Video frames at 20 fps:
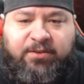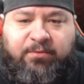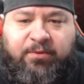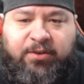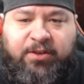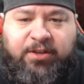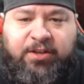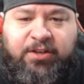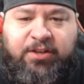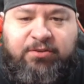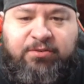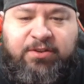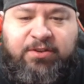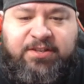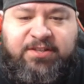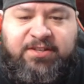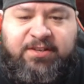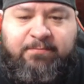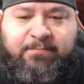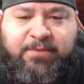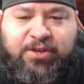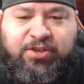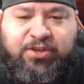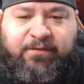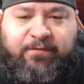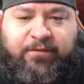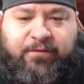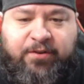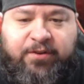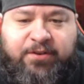we're going to do the
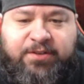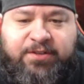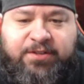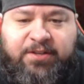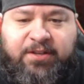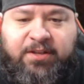submission first.